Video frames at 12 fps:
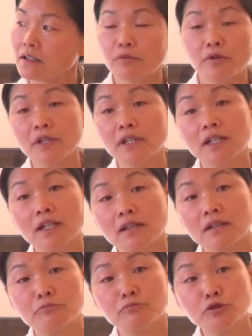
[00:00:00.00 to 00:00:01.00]

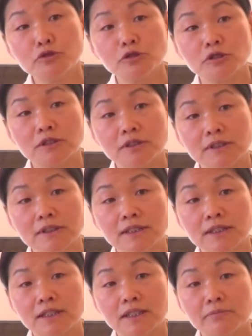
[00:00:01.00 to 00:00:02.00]
pointing the moon,
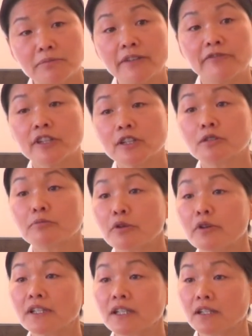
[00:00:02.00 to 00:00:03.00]
finger
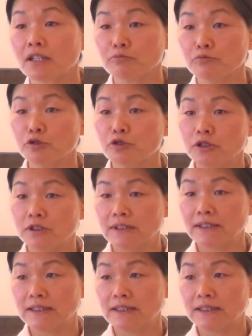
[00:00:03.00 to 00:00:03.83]
pointing the moon.